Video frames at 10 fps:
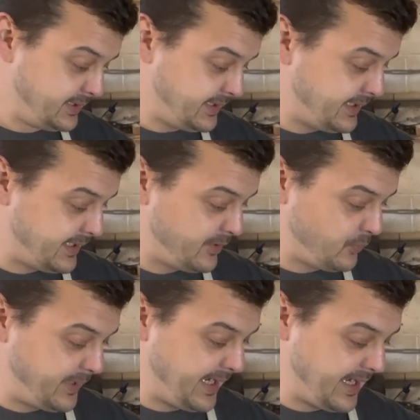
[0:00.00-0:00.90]

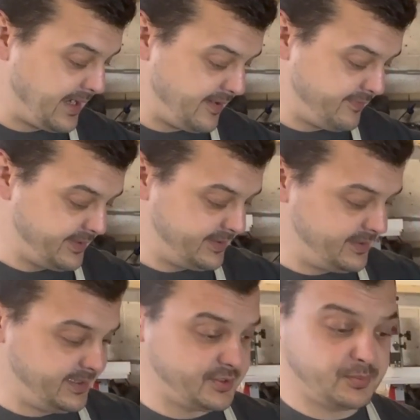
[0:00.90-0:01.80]
We have
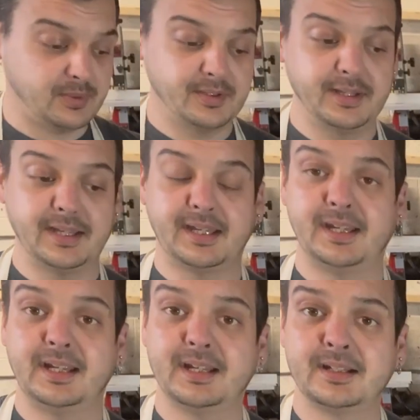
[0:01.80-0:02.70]
this one
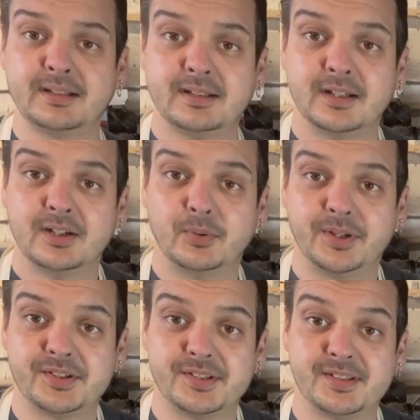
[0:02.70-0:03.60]
here,
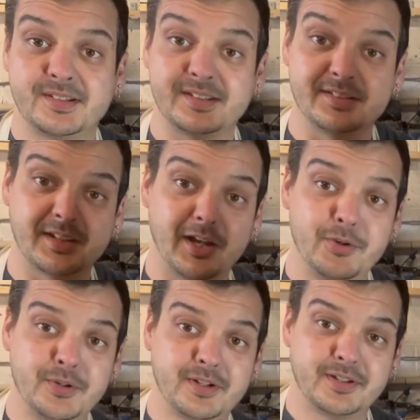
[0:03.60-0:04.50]
which is, this is
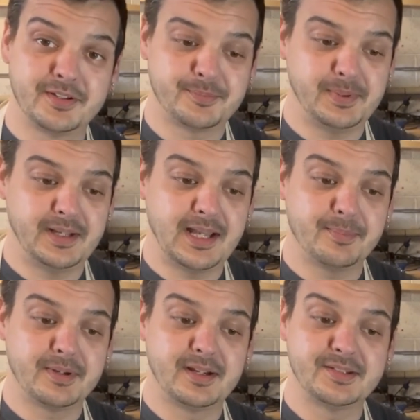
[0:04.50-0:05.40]
oak that's been
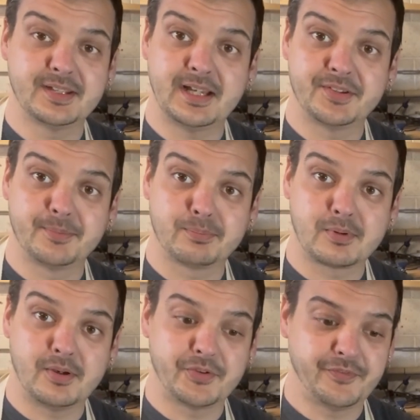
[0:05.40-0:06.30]
ebonized. It has a
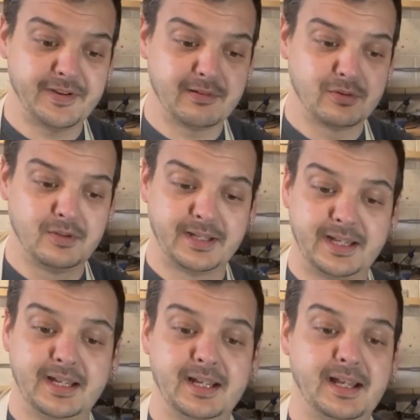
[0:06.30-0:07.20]
brass ferrule
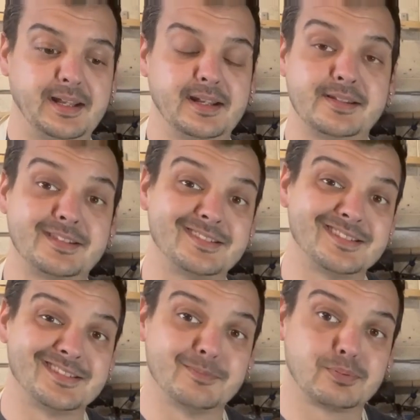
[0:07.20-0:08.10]
here, and then this is
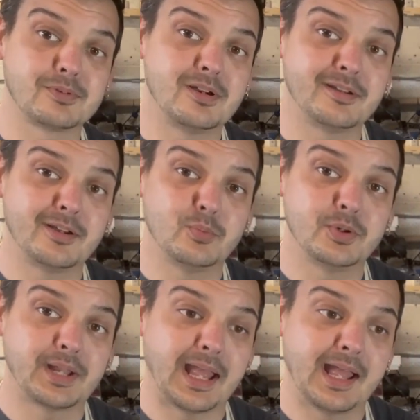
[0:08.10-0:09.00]
a zebrano
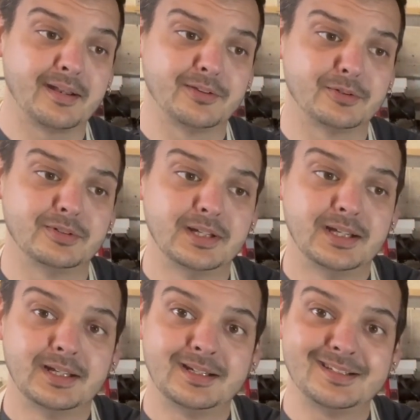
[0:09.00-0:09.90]
wood handle.
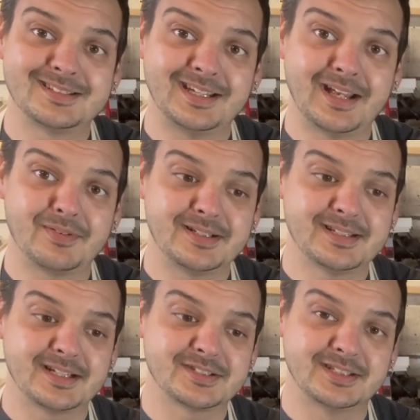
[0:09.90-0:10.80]
You can see heavily
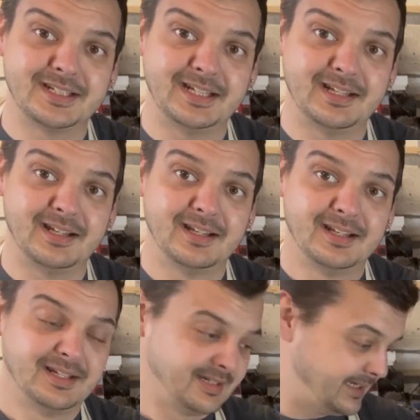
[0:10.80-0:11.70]
textured here
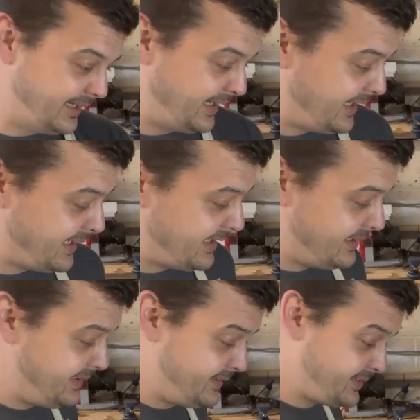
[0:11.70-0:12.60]
and here in
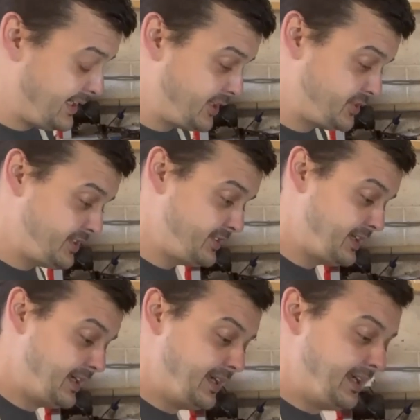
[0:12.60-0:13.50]
these sections.
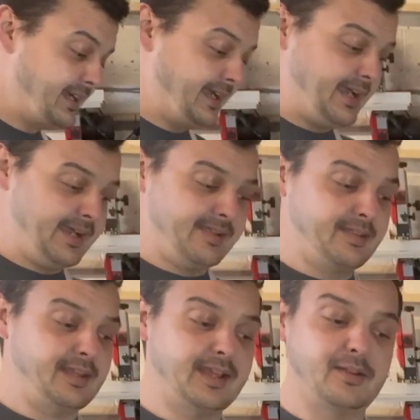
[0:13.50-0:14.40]
And
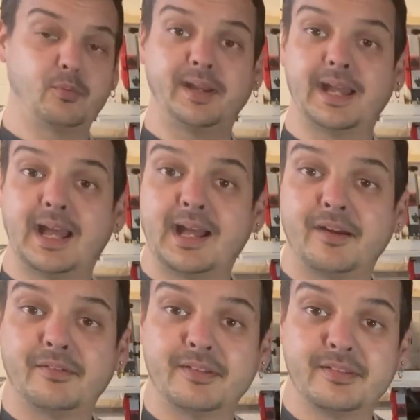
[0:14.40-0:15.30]
then we
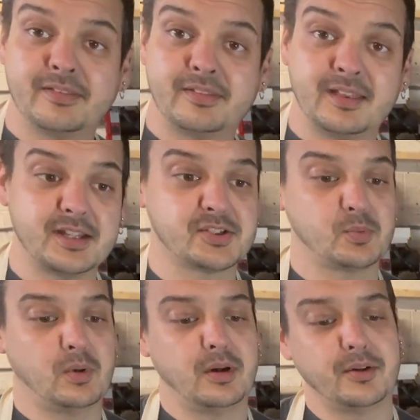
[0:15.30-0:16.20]
have this
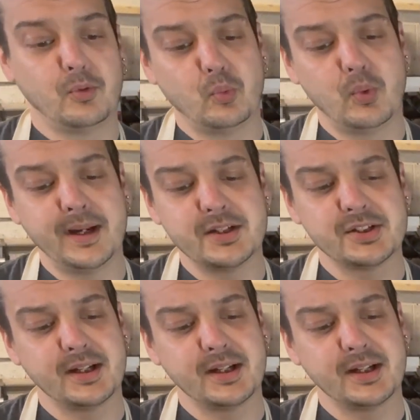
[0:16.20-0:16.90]
one, which